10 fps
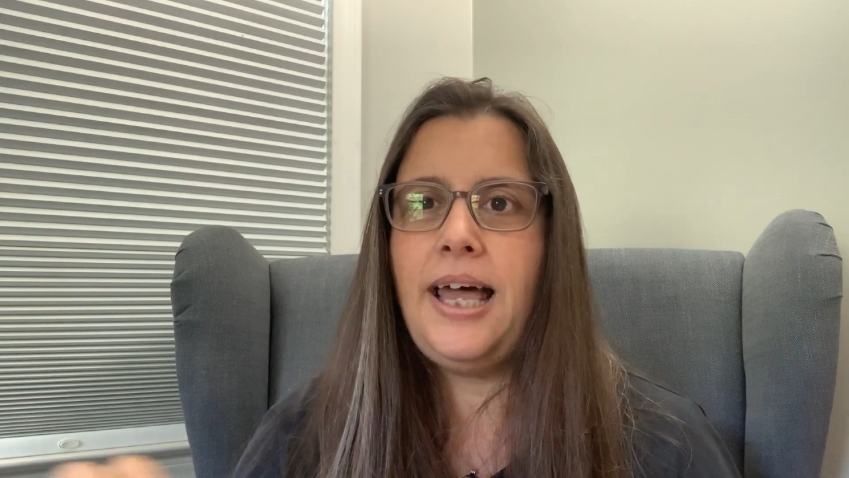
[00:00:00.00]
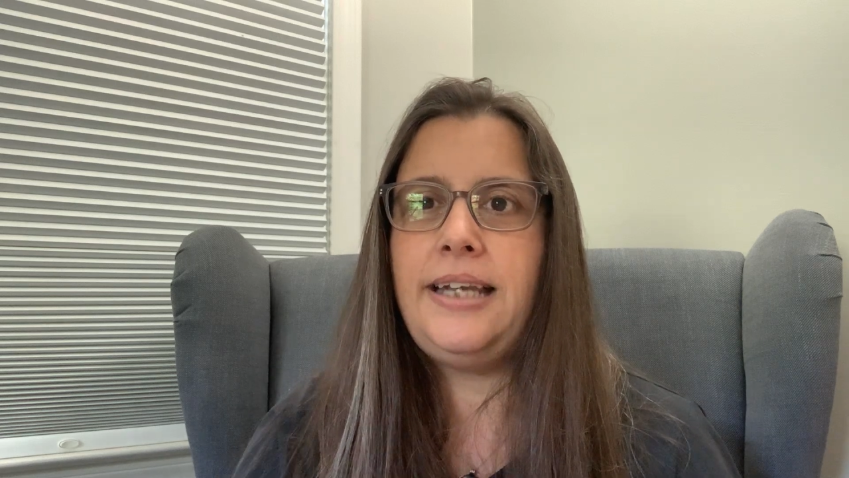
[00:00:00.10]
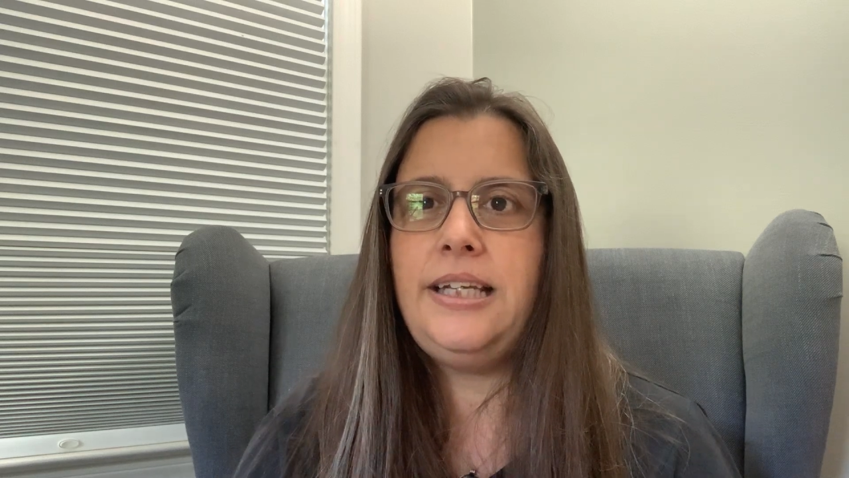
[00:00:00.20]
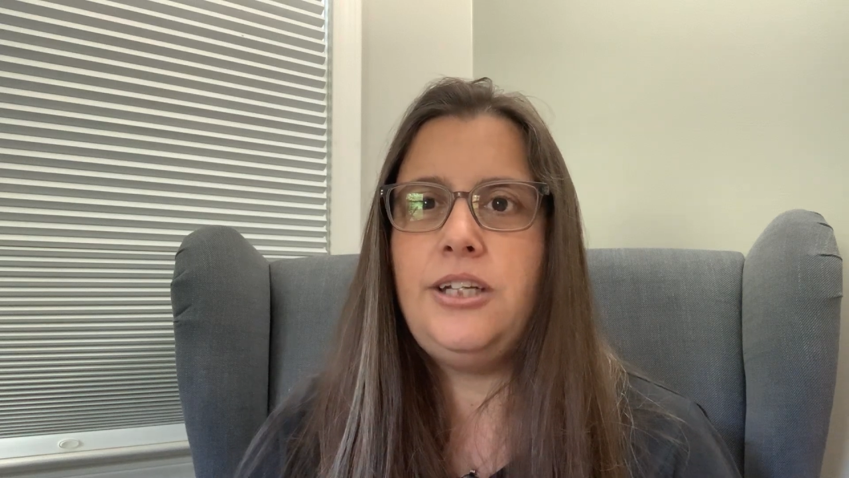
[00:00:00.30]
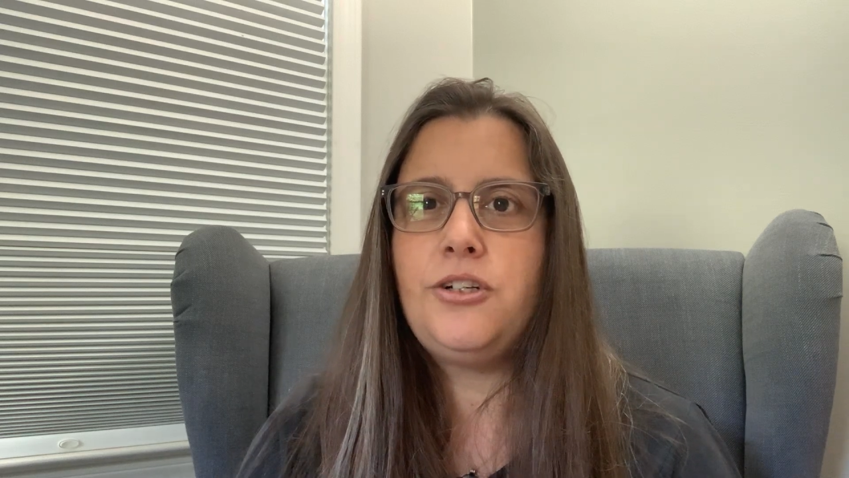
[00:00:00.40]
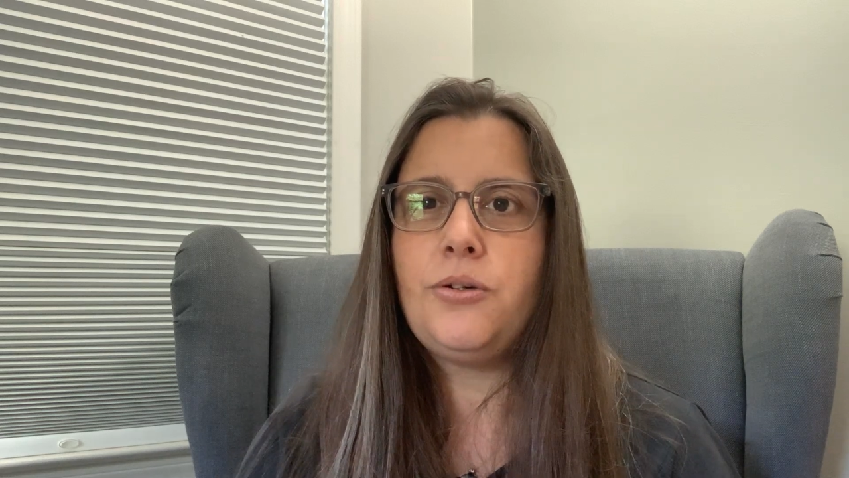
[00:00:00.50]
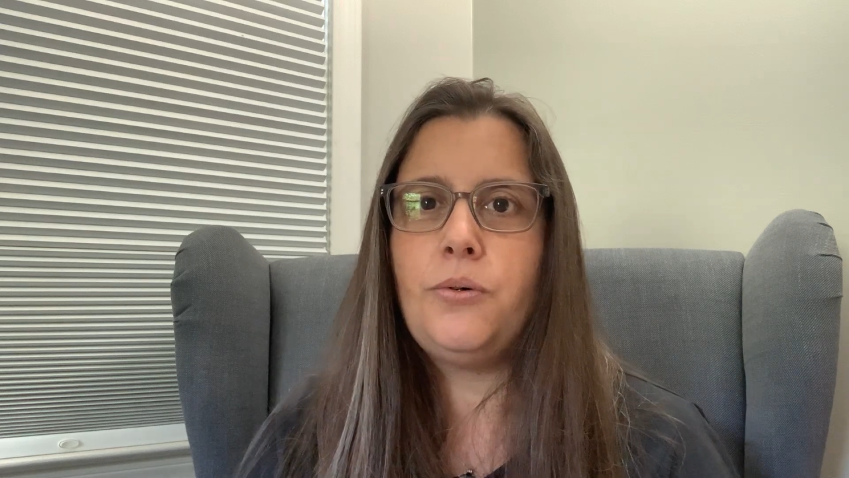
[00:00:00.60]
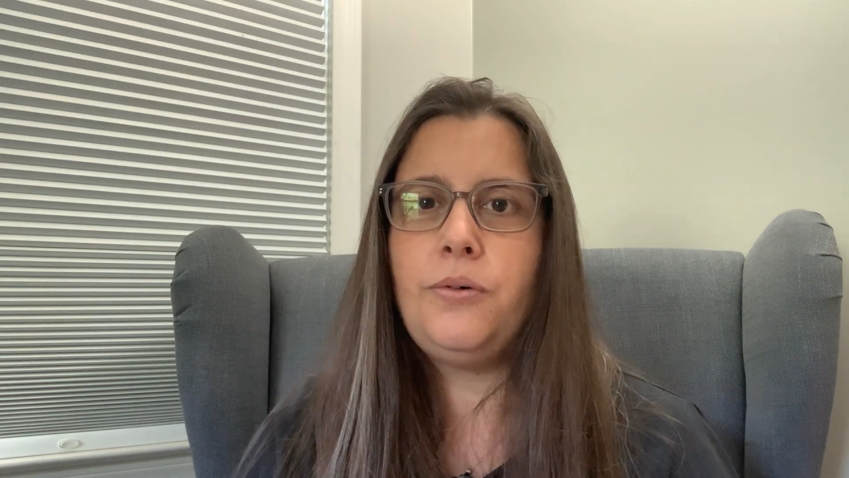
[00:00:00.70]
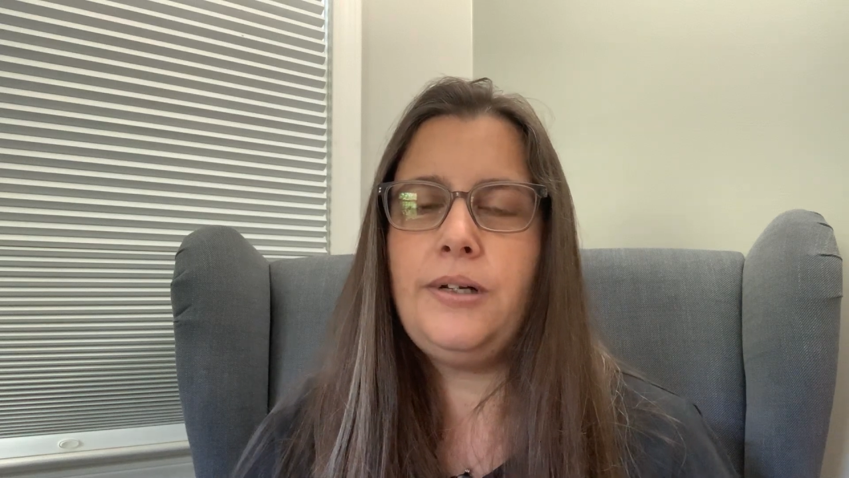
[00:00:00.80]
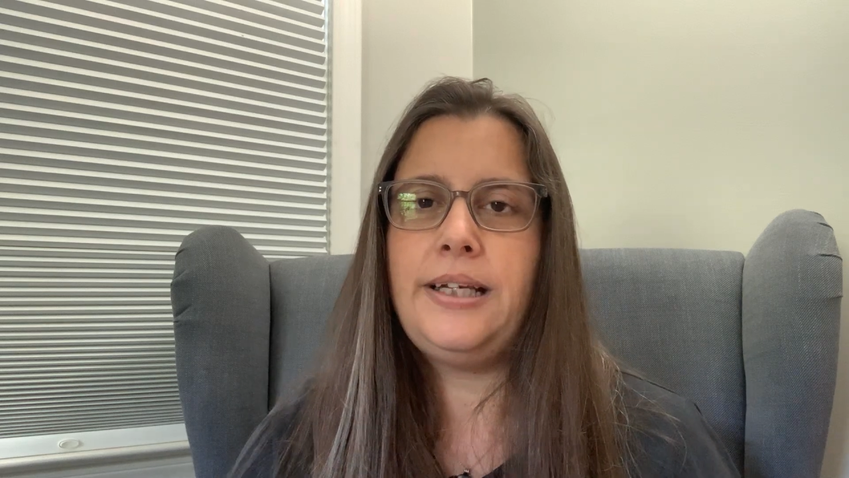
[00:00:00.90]
at each
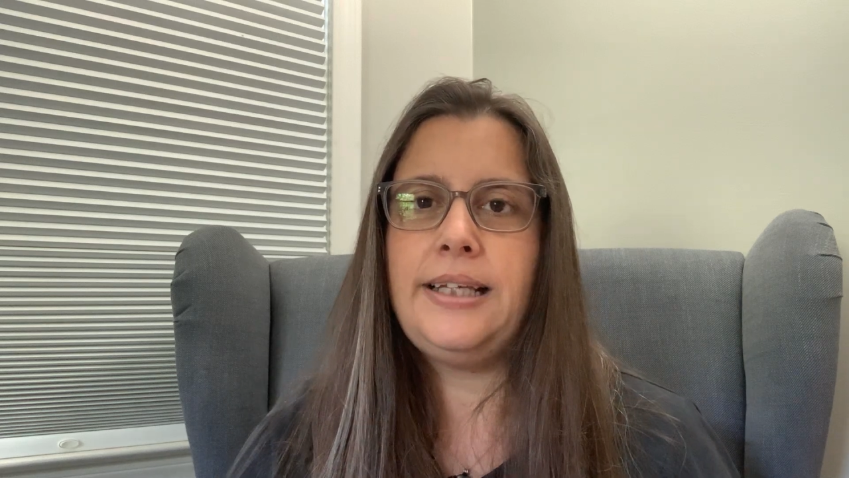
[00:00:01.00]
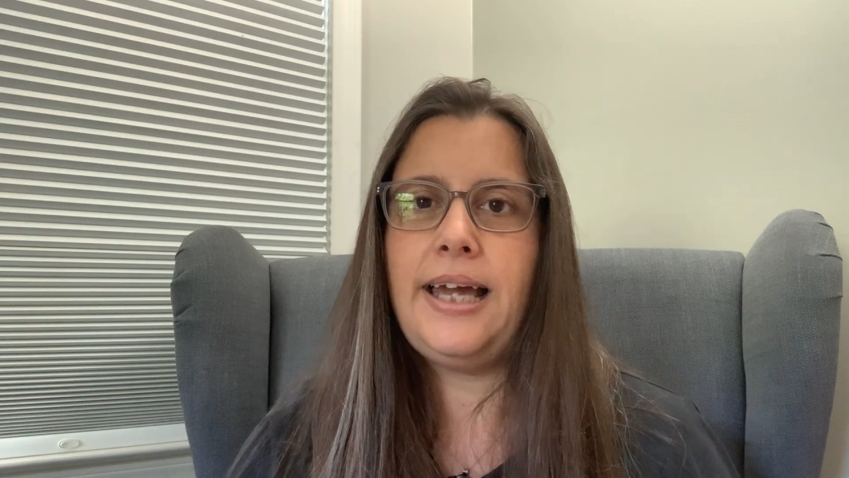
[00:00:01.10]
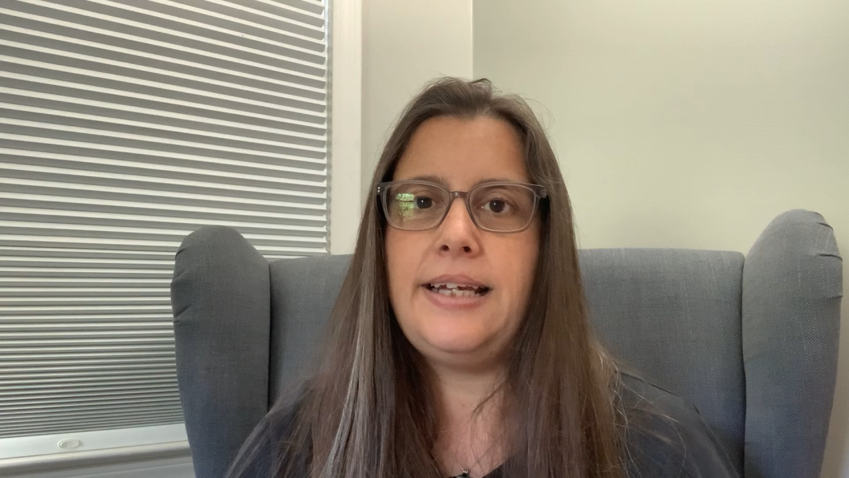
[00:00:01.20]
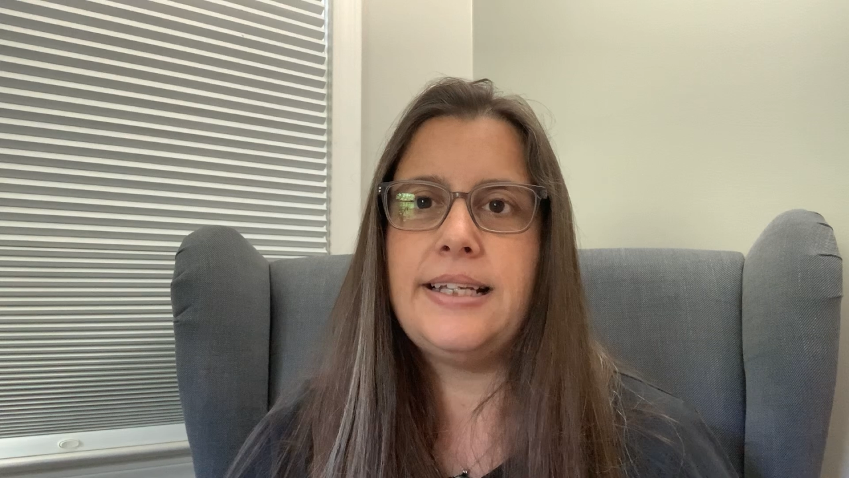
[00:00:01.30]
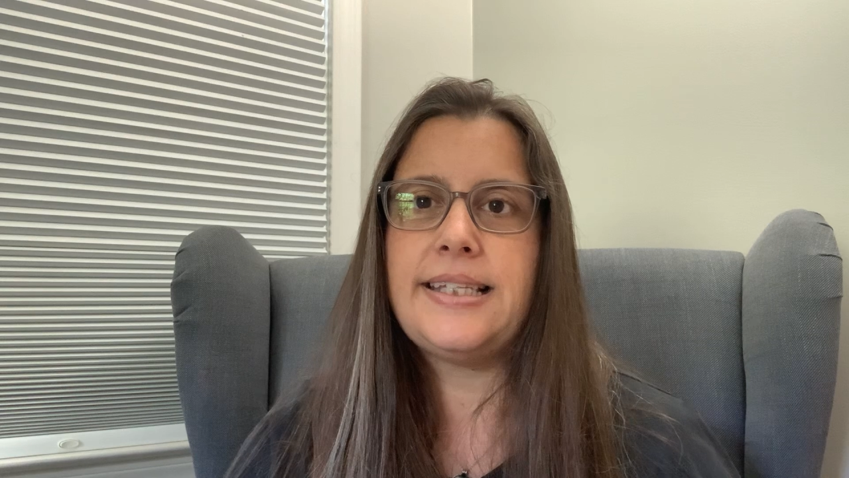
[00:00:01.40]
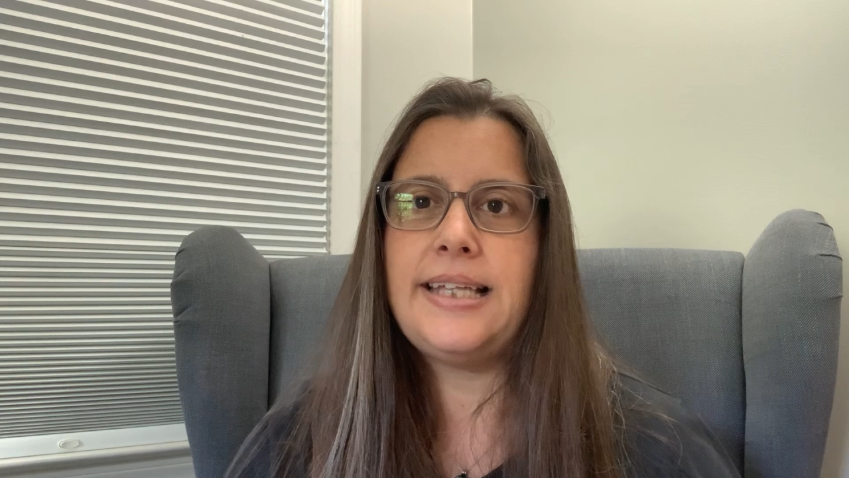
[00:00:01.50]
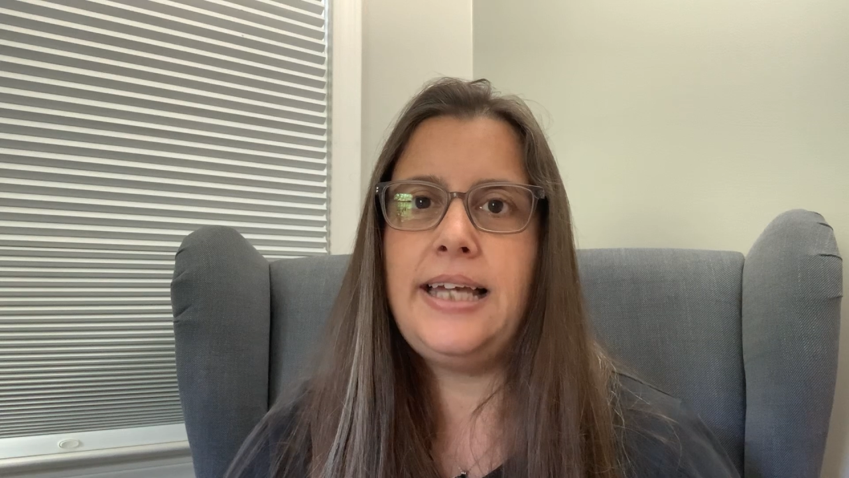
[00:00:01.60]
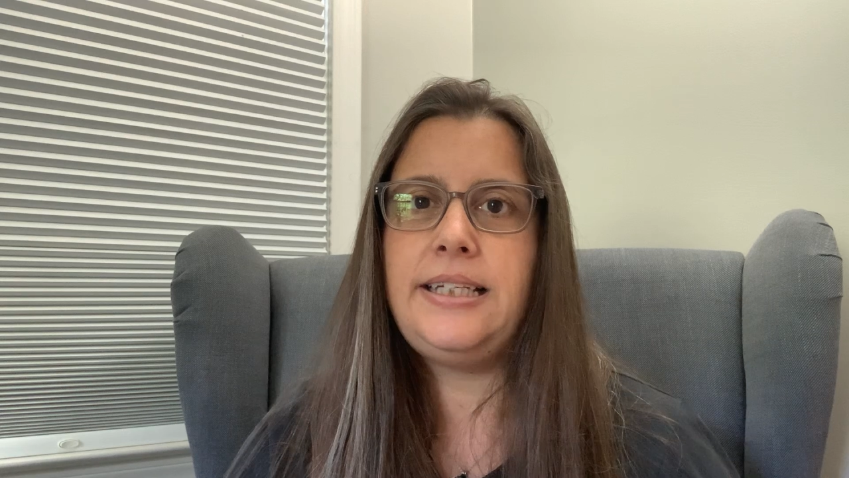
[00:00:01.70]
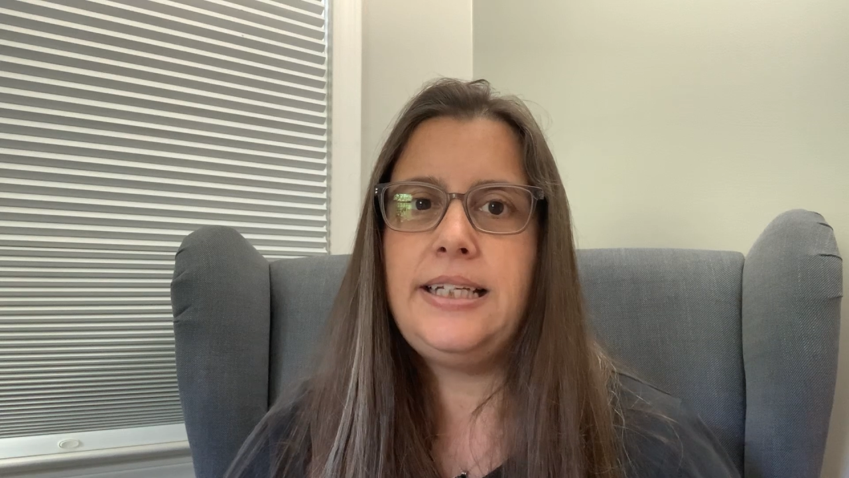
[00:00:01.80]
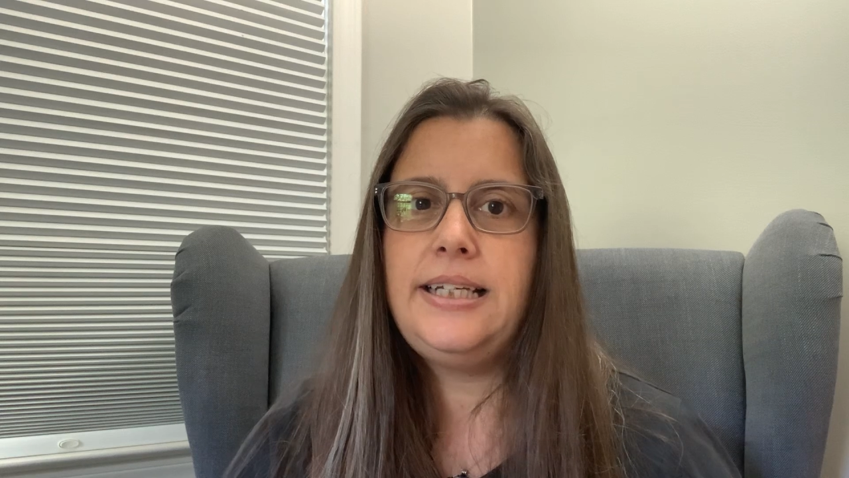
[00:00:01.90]
goal and kind of set